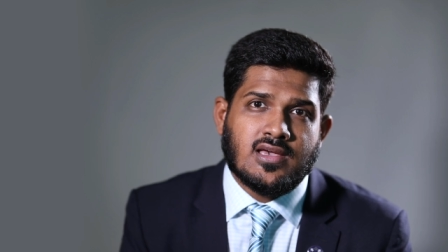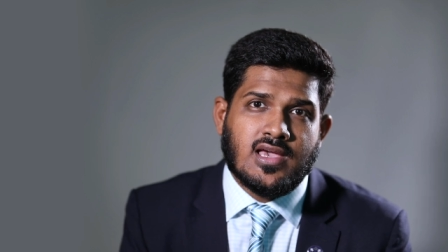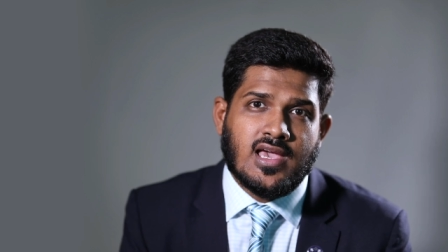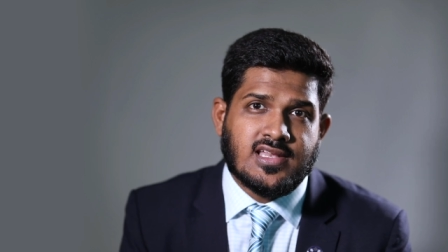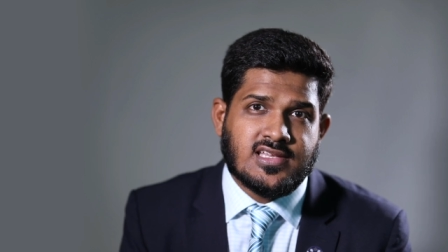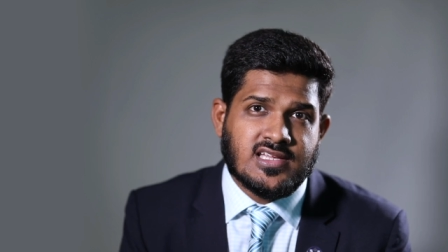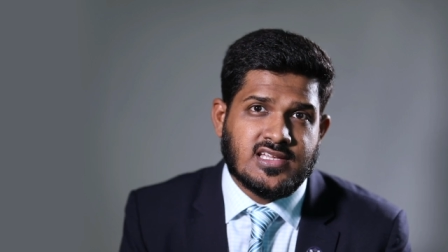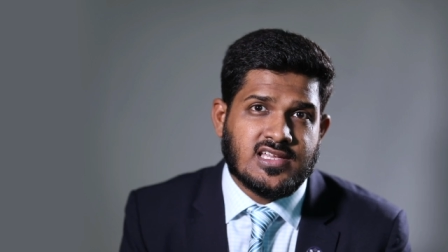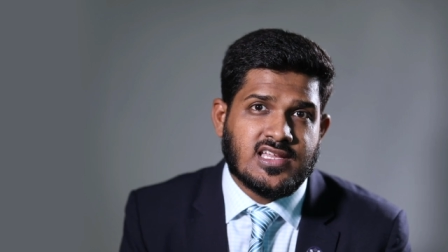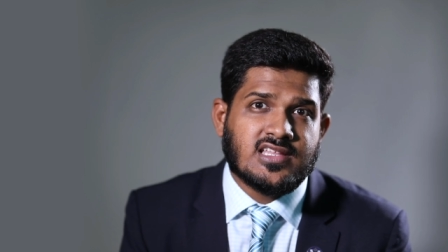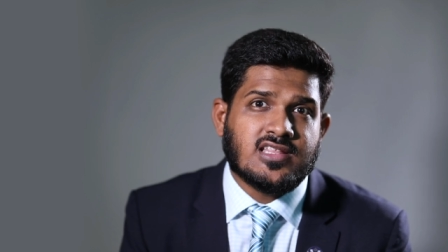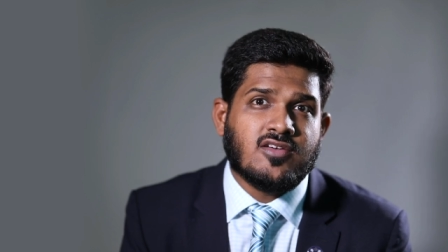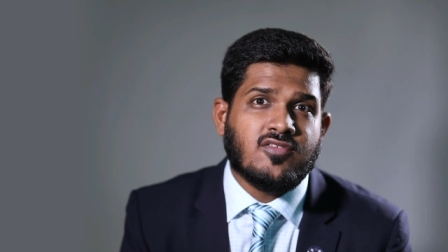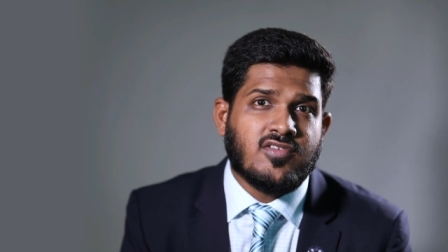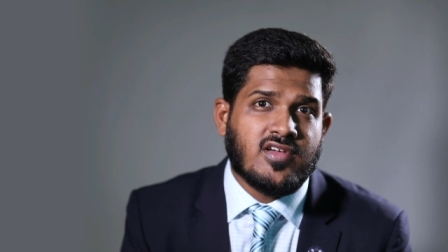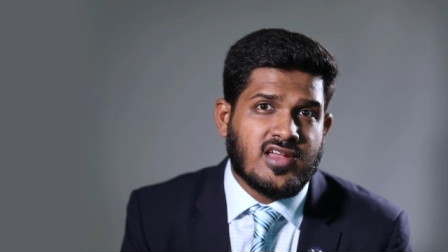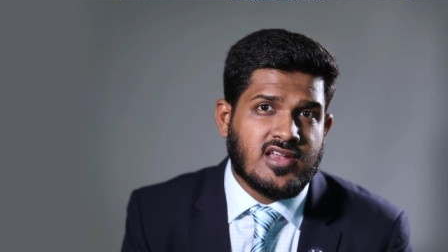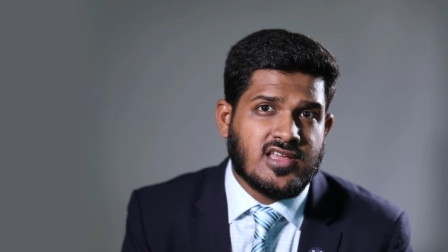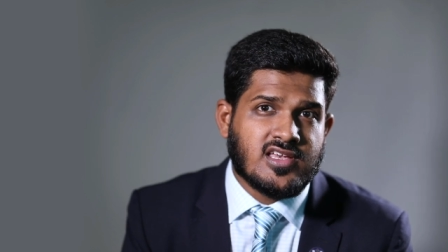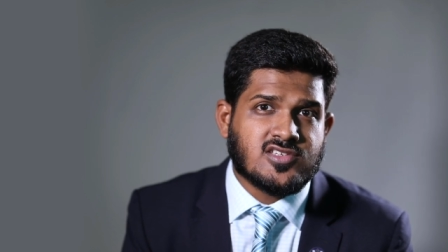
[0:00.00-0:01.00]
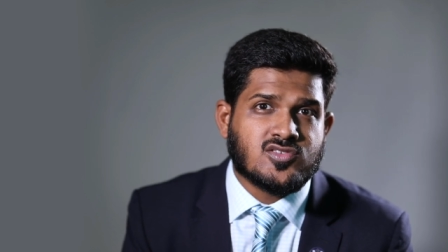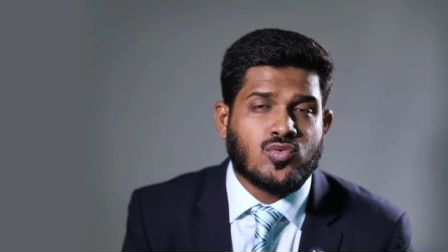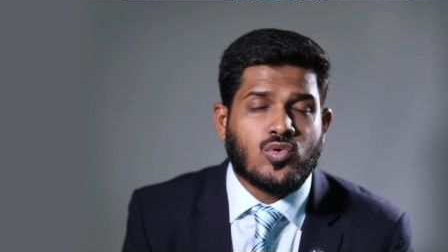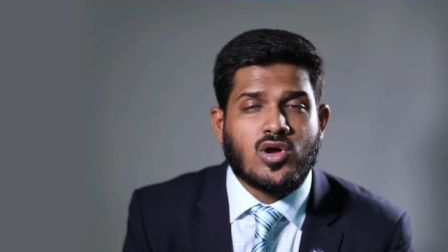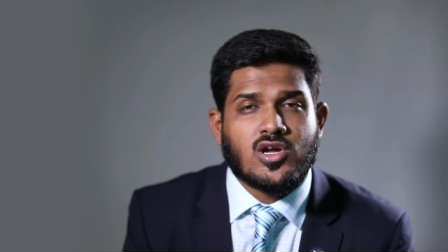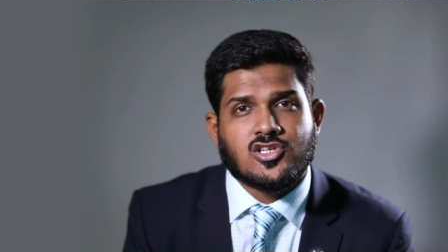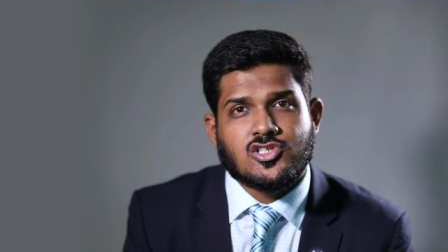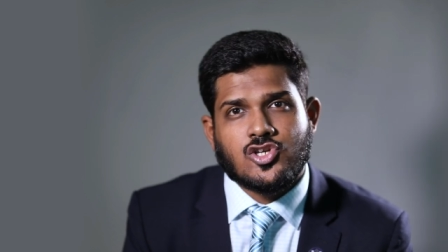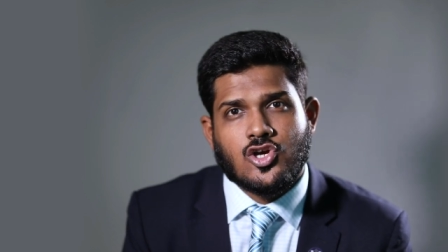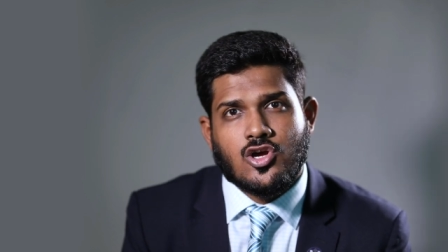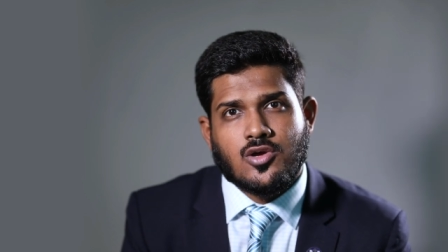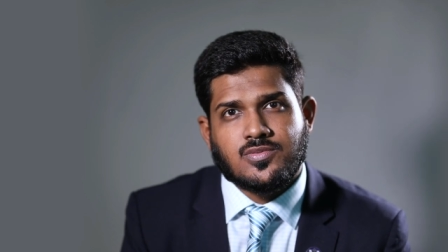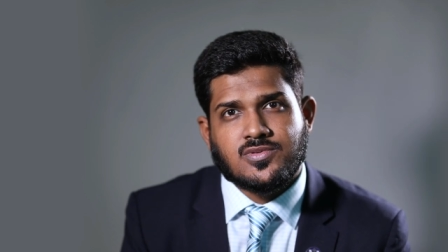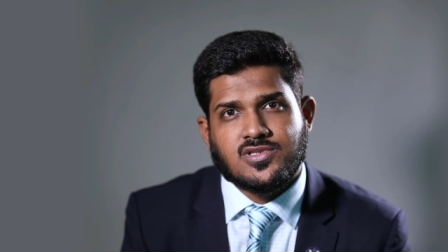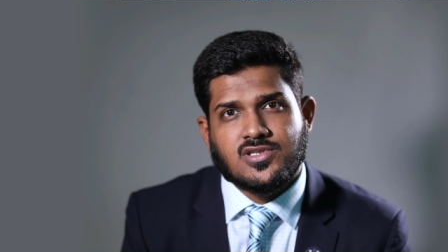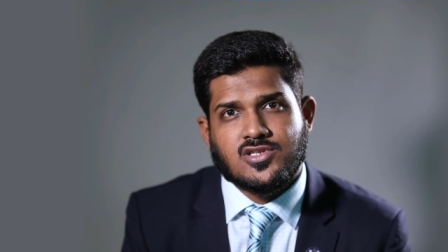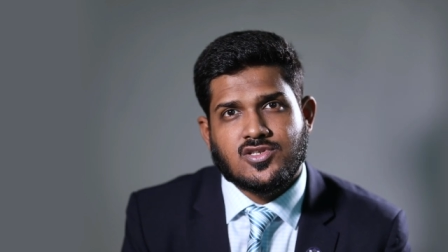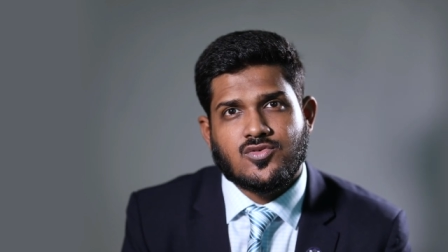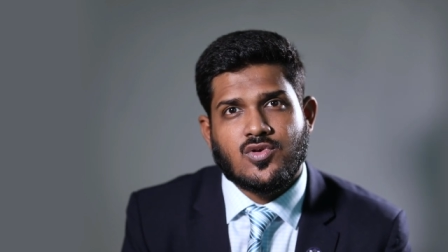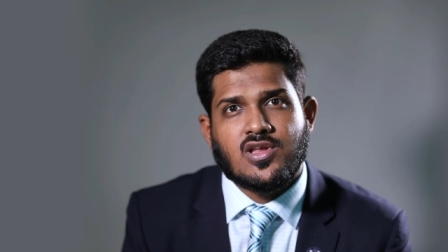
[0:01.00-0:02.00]
attending the various
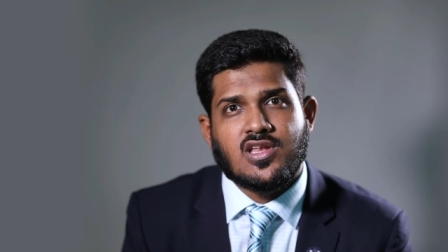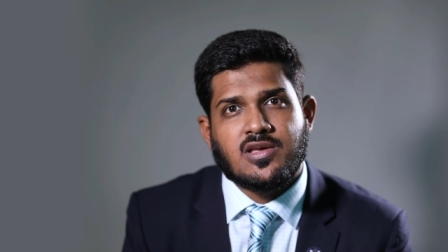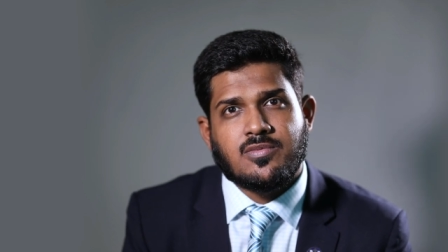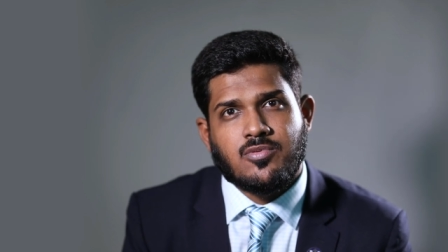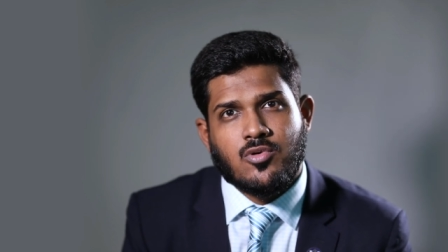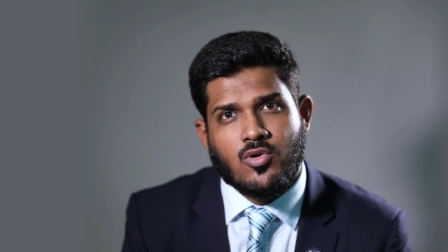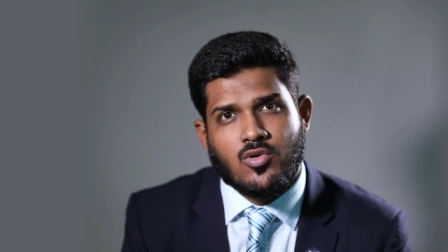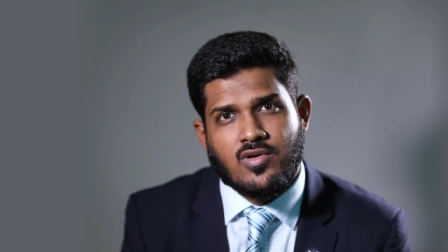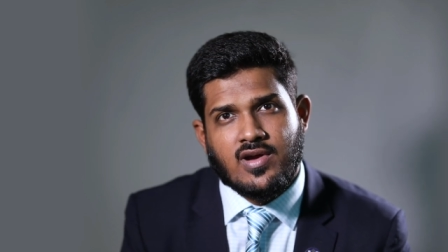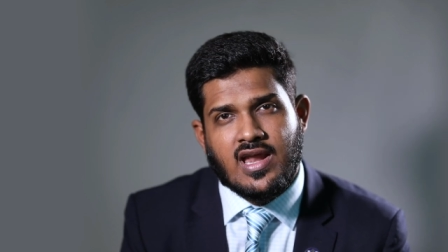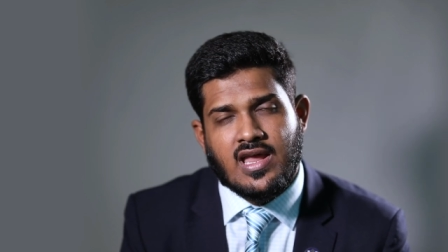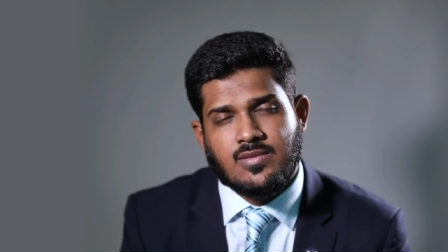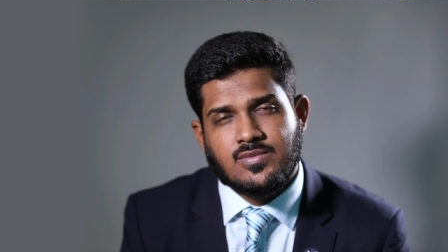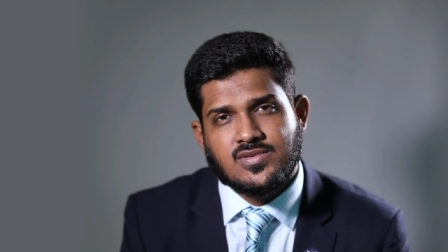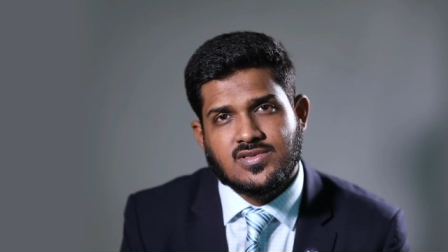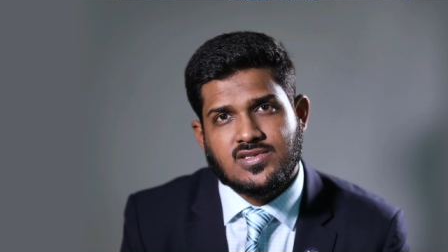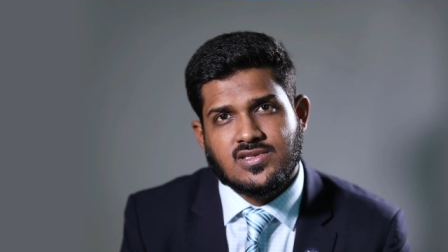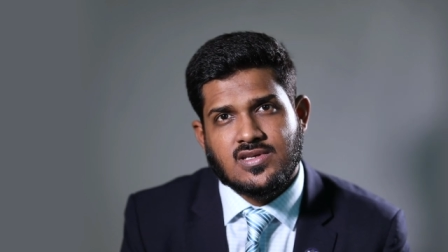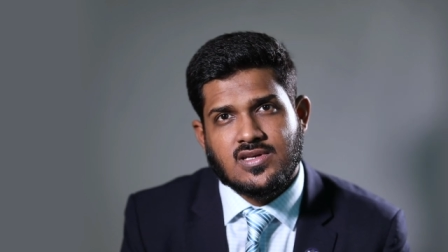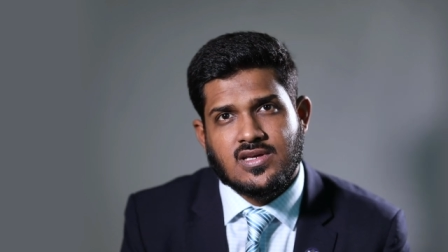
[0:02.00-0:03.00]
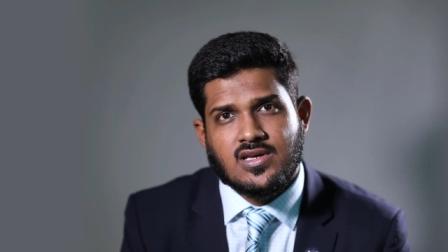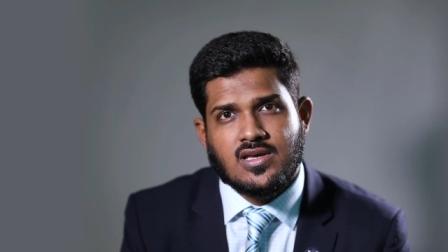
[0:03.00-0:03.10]
workshops, training programs